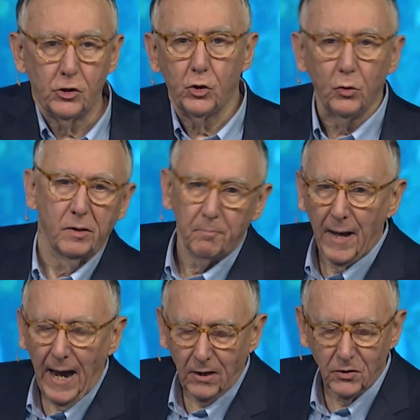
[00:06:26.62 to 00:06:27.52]
shoot them
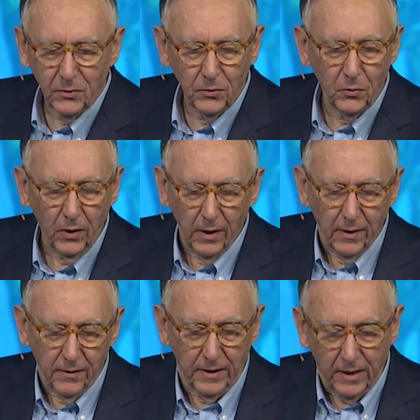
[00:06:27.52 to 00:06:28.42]
back to
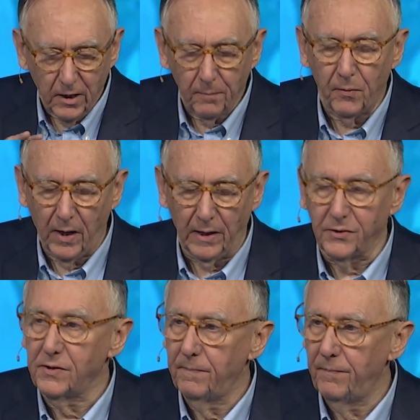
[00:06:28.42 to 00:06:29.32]
the
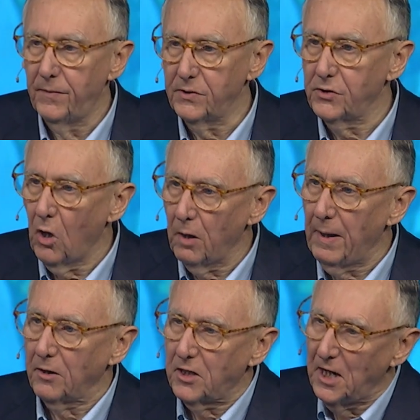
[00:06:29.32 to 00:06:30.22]
enterprise. This is all
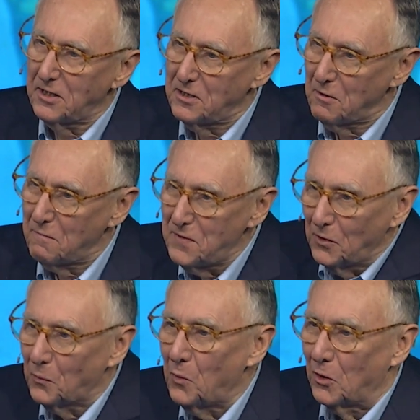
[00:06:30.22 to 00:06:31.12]
about connecting the
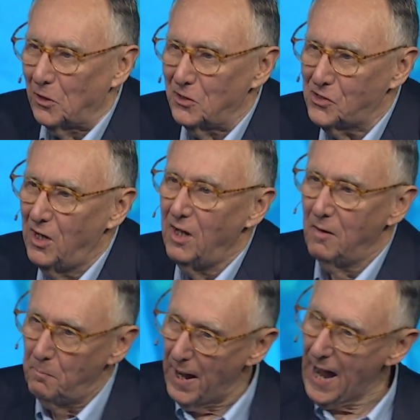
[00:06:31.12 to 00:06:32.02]
field workers
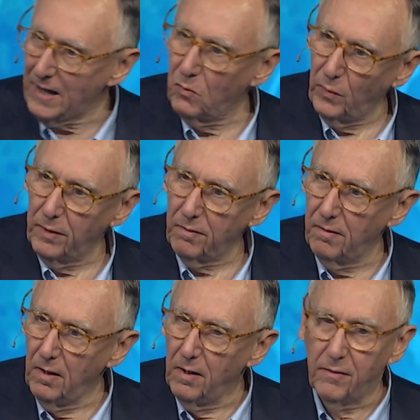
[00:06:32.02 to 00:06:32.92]
back with
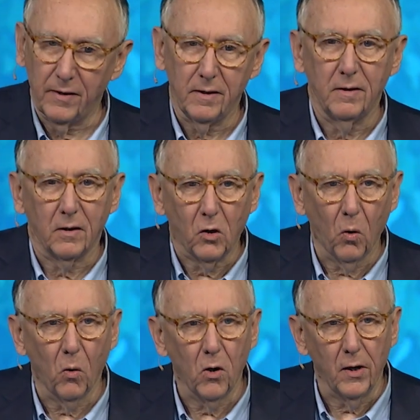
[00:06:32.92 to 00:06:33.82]
the
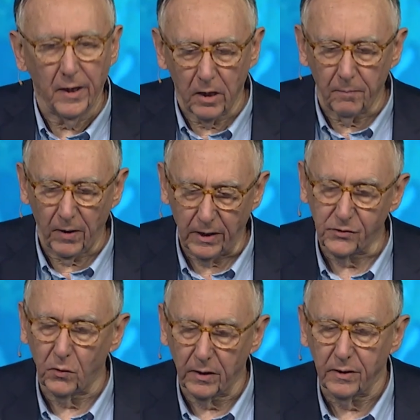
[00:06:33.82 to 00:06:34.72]
core enterprise
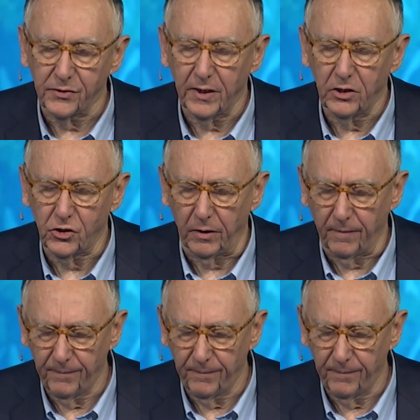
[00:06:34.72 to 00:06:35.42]
organization.